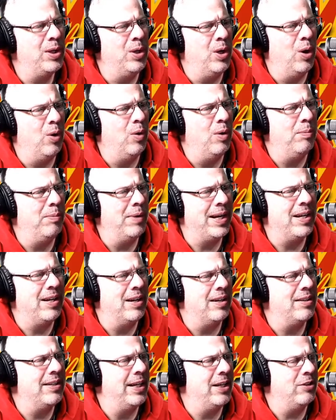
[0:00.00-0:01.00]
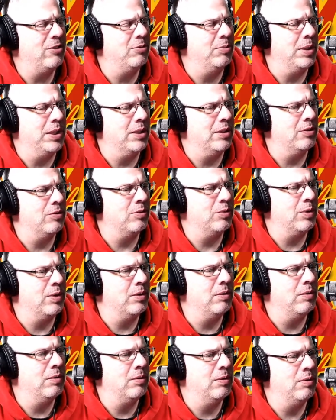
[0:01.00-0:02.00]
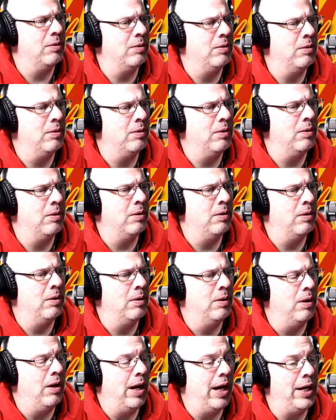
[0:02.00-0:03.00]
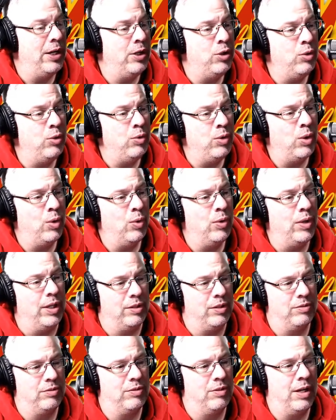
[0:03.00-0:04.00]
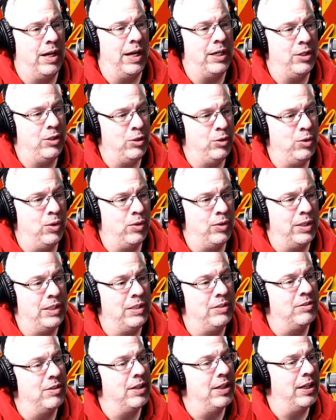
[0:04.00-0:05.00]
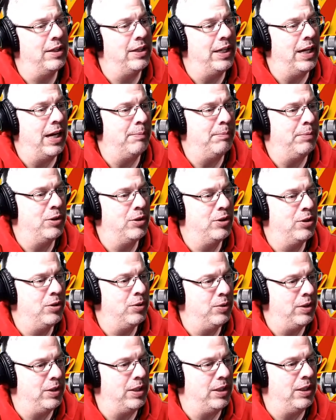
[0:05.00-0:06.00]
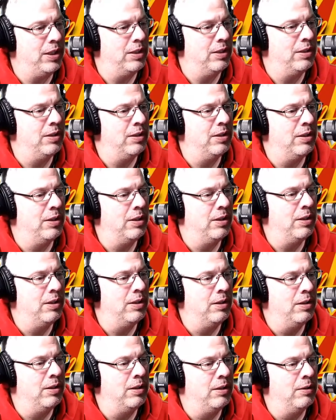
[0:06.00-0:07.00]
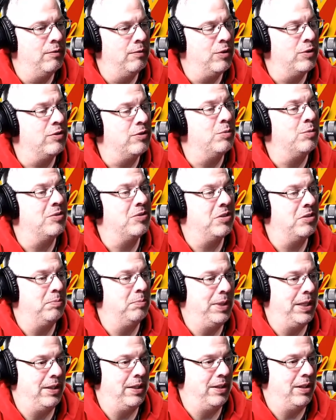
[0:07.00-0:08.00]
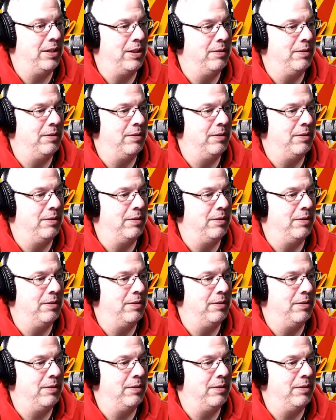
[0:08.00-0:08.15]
what my gut tells me on this one. I do know this. I do know that he's going to get the opportunity for some stability.